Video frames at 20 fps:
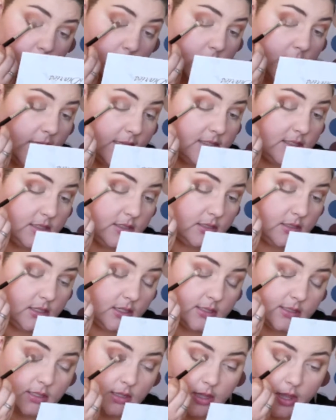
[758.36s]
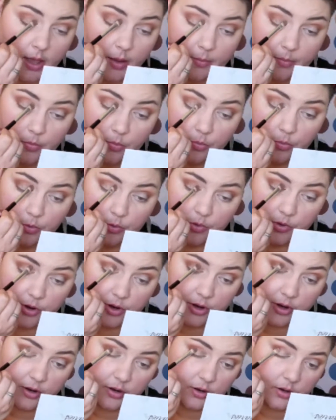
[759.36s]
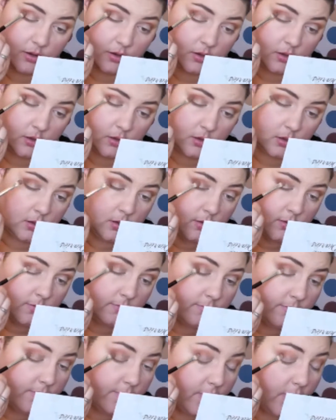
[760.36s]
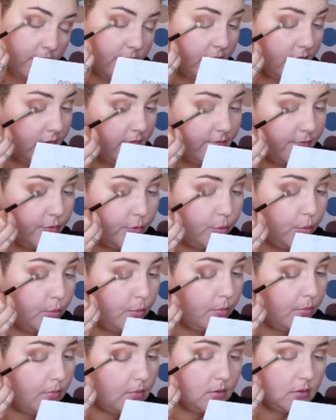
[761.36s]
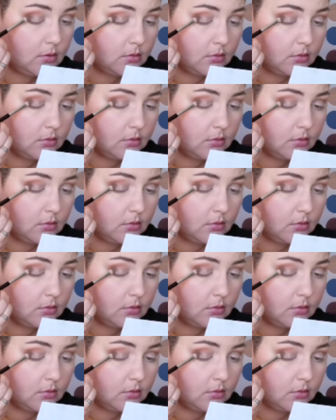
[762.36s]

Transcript: Yes, that's a lot more va-va-voom.